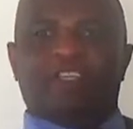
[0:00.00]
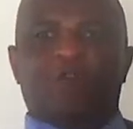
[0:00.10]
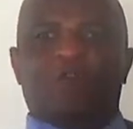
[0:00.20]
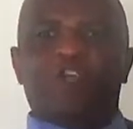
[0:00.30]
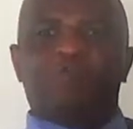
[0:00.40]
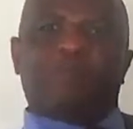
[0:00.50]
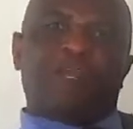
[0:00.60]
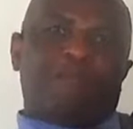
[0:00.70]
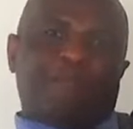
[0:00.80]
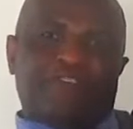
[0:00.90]
When you
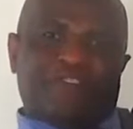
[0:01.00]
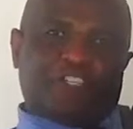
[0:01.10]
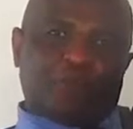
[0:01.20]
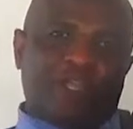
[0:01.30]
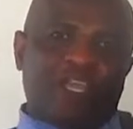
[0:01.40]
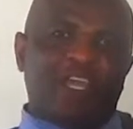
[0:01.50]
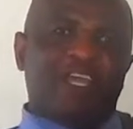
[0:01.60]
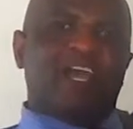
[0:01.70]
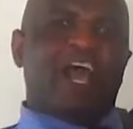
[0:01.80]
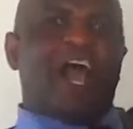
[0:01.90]
pray, pray this way.
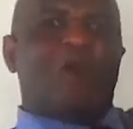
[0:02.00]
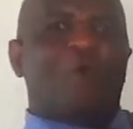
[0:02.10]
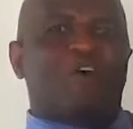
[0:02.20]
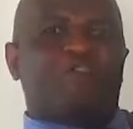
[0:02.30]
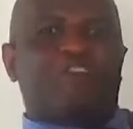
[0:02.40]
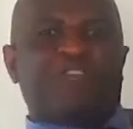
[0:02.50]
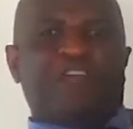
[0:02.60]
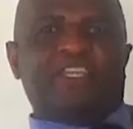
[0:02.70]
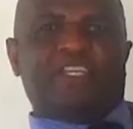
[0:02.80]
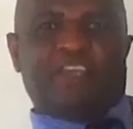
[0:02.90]
Our Father
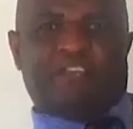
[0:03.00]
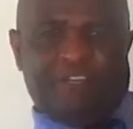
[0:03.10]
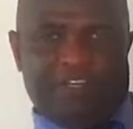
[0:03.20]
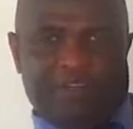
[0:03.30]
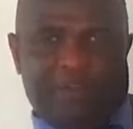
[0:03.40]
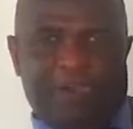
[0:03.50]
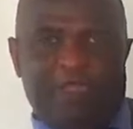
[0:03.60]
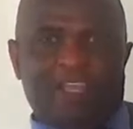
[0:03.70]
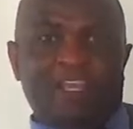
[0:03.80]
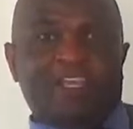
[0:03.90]
in heaven,
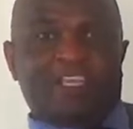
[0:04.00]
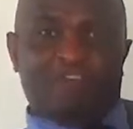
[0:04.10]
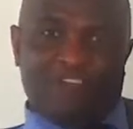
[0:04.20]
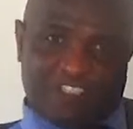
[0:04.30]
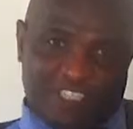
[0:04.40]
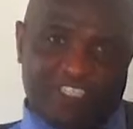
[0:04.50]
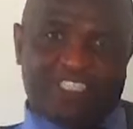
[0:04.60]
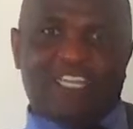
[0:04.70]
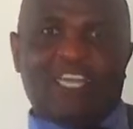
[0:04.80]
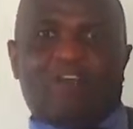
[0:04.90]
give us this
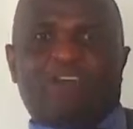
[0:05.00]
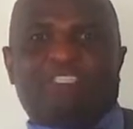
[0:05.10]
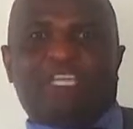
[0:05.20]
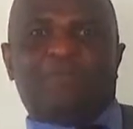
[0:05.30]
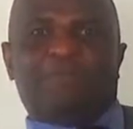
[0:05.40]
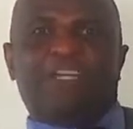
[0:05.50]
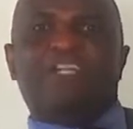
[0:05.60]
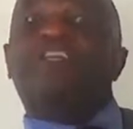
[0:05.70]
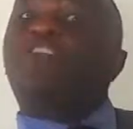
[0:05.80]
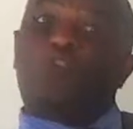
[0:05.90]
day our daily bread. And
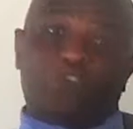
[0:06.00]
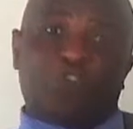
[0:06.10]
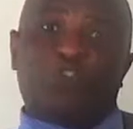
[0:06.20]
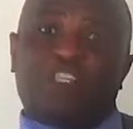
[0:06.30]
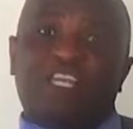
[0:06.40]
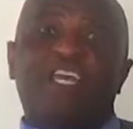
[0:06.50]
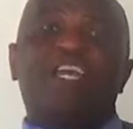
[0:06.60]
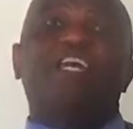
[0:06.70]
then he goes on to say,